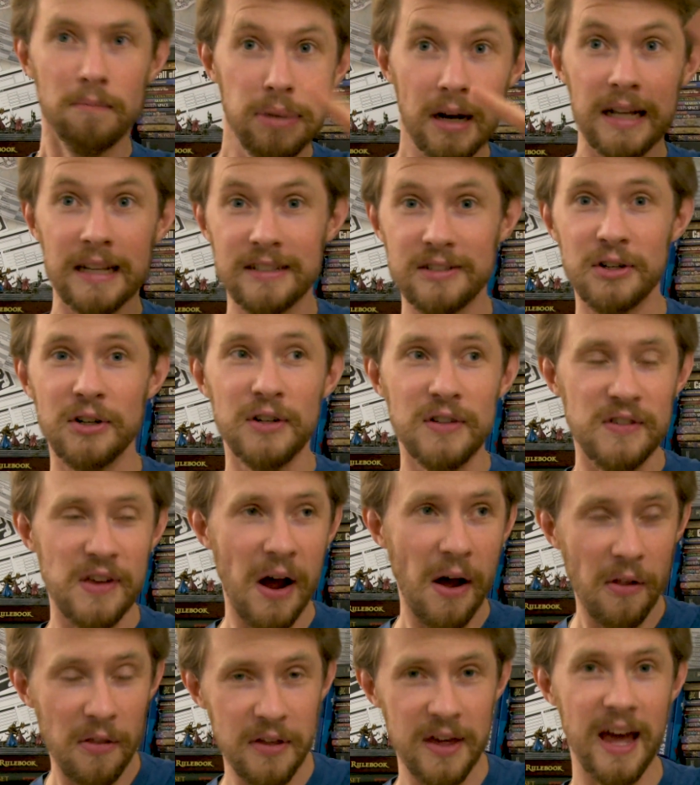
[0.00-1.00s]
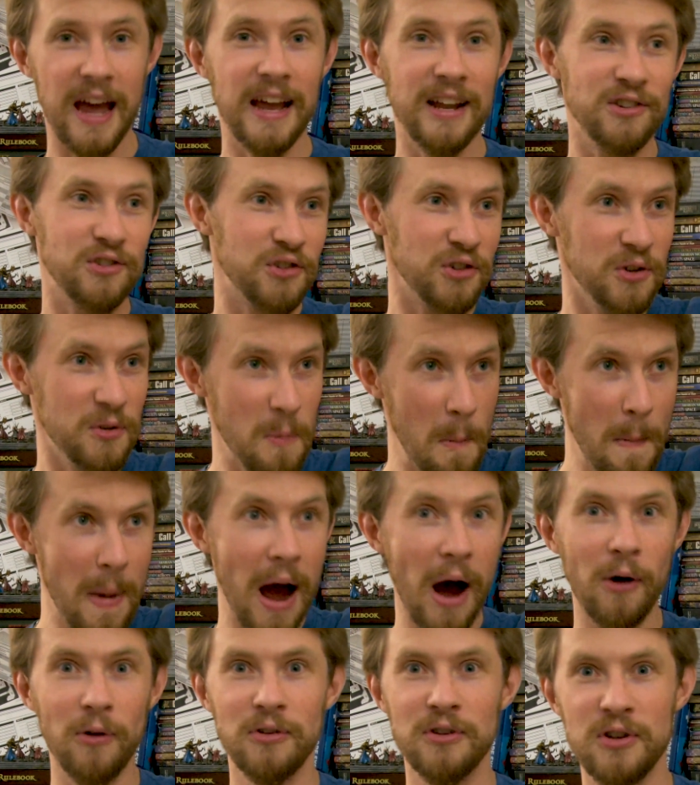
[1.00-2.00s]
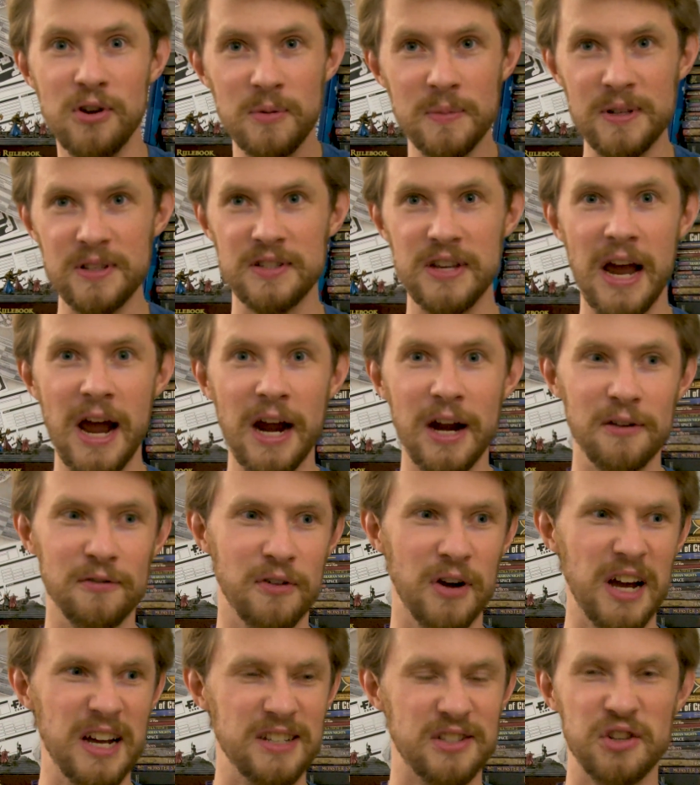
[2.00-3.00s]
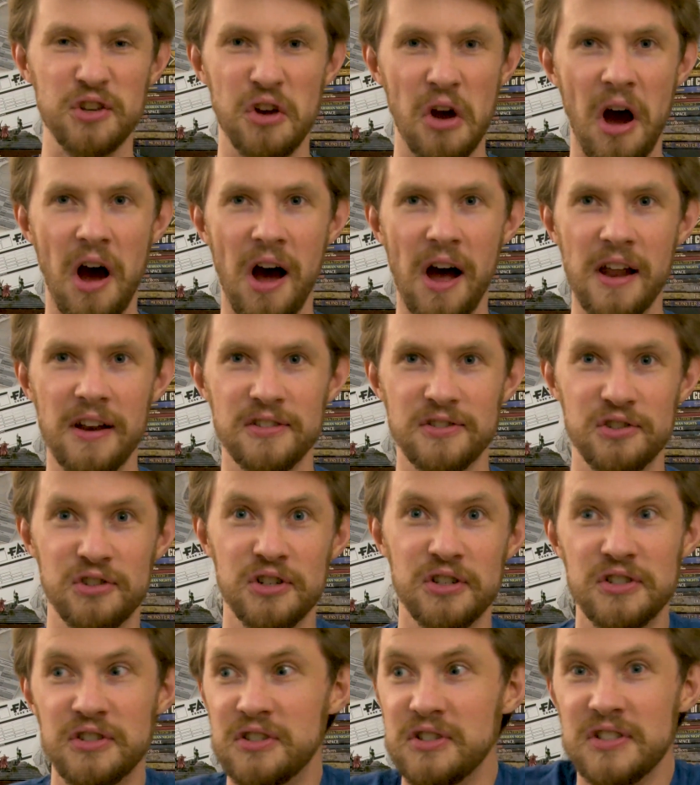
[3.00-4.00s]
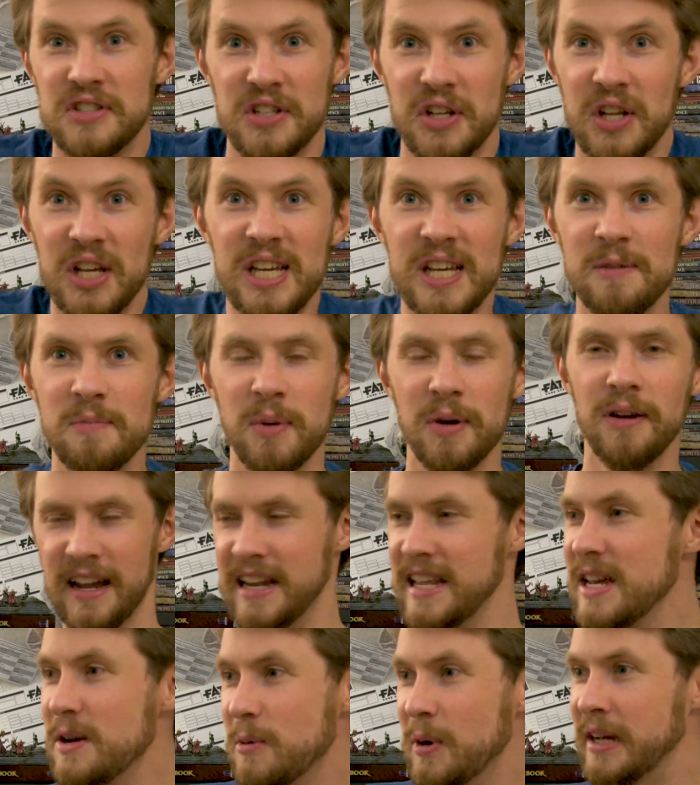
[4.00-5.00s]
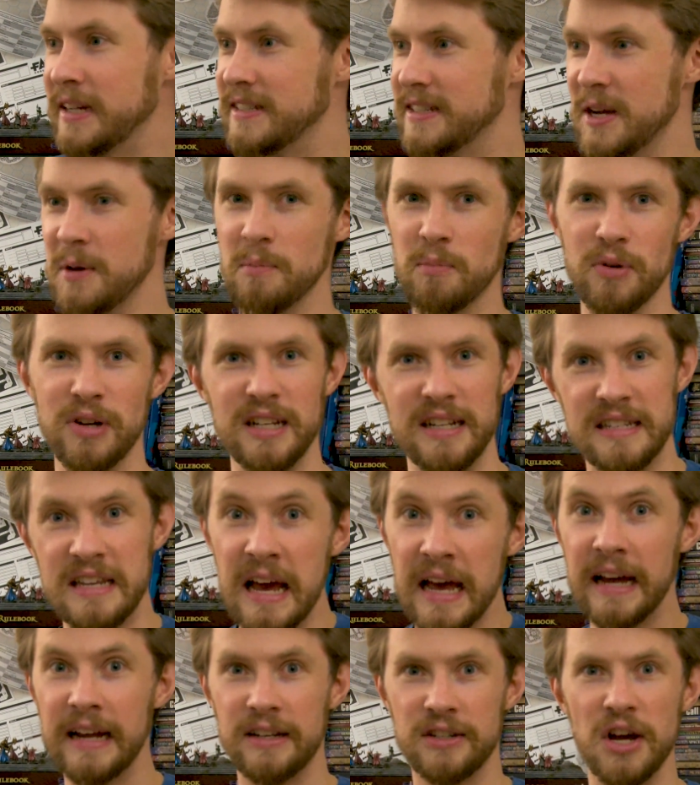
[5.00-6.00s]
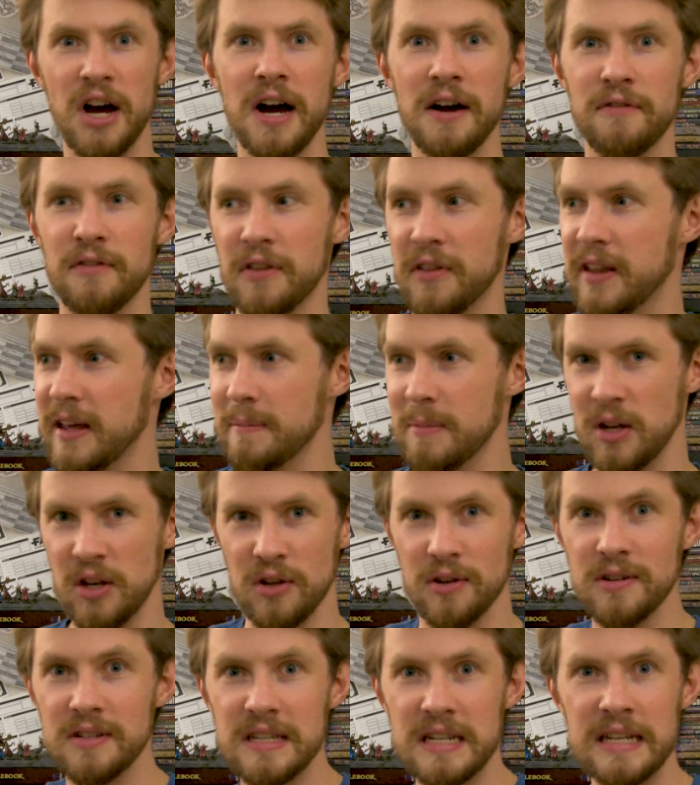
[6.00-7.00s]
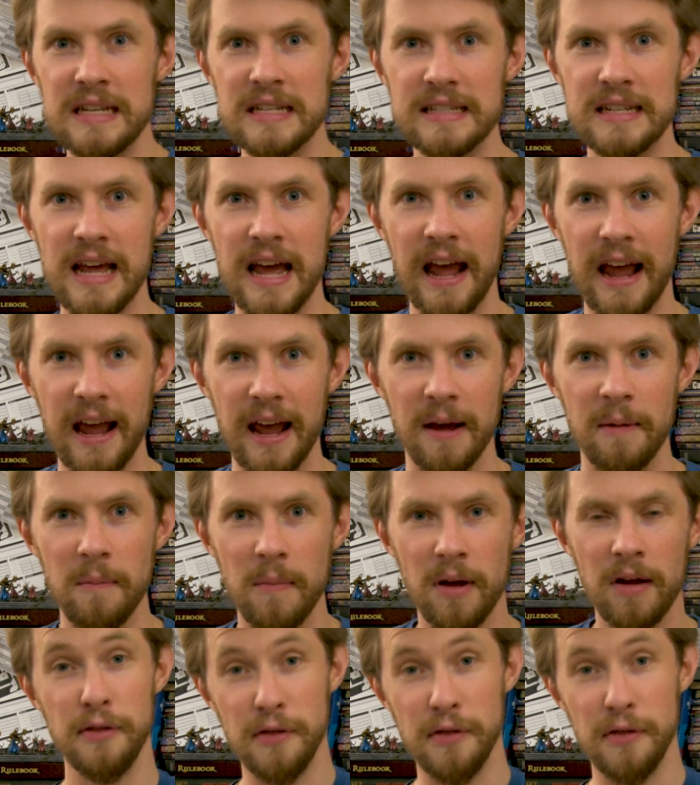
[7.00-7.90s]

But it turns out the ancient mountain human sacrifice god is just asleep, and he wakes up pretty ticked off that they've been using his name.